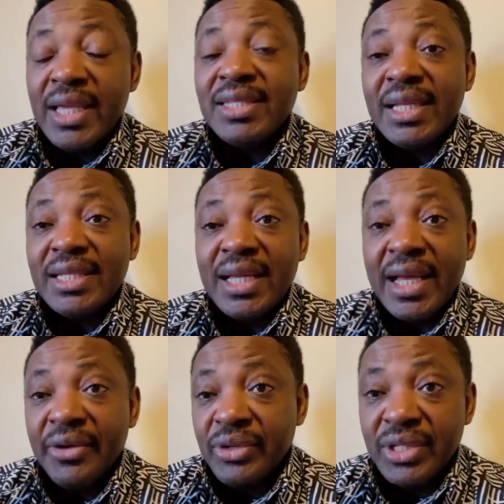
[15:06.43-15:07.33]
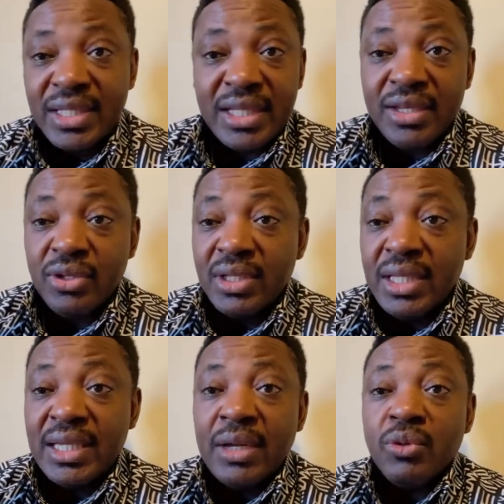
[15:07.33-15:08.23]
they instead turned and
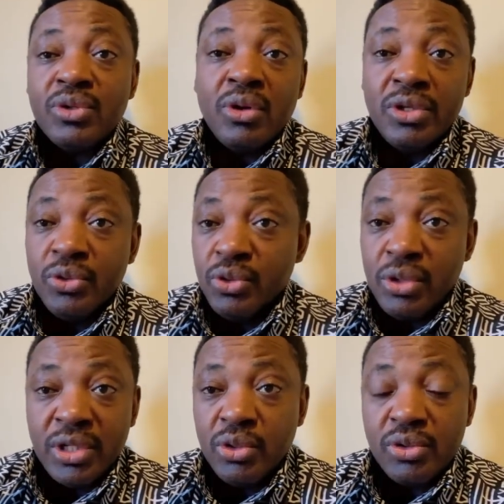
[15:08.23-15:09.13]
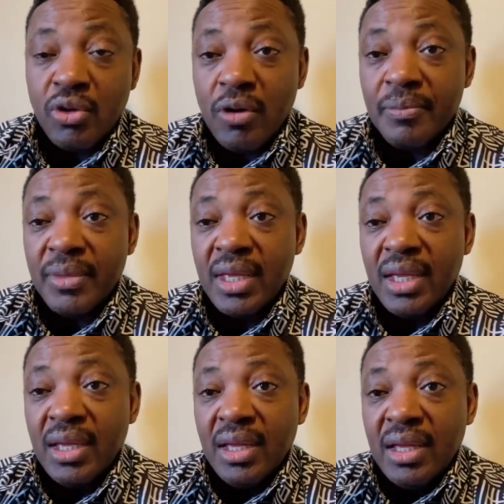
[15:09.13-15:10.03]
rejected it and was calling you Johnny Joe's come.
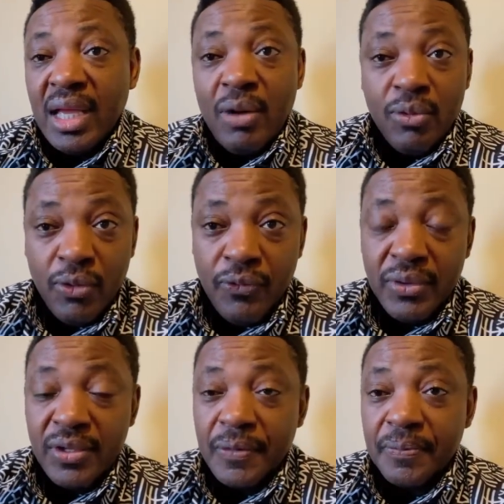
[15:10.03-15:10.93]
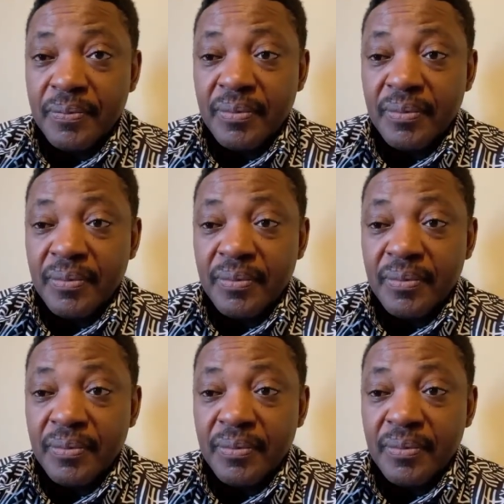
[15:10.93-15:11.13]
How will you feel?